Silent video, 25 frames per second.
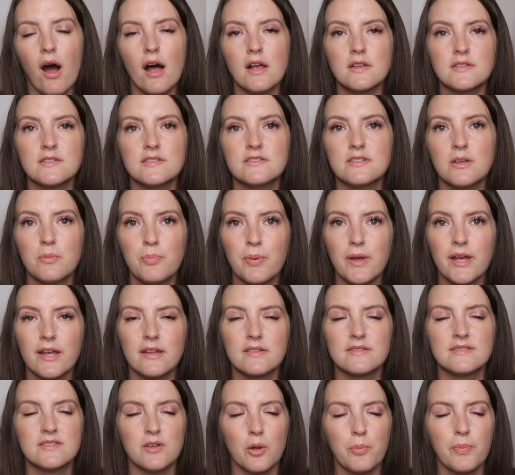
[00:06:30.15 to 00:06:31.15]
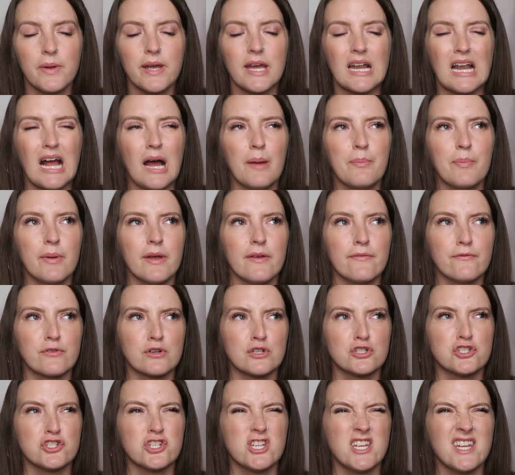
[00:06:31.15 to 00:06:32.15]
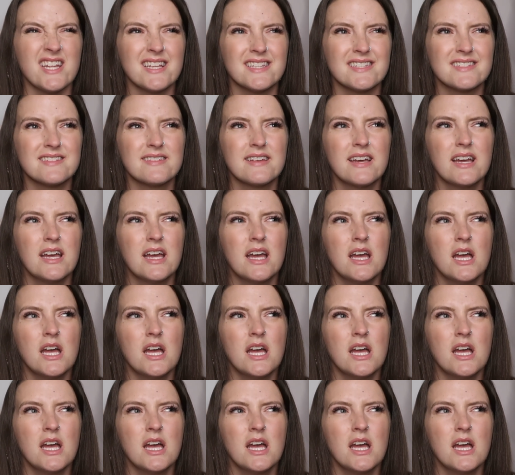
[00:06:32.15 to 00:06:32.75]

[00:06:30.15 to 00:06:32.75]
I'll still pick it up for jeans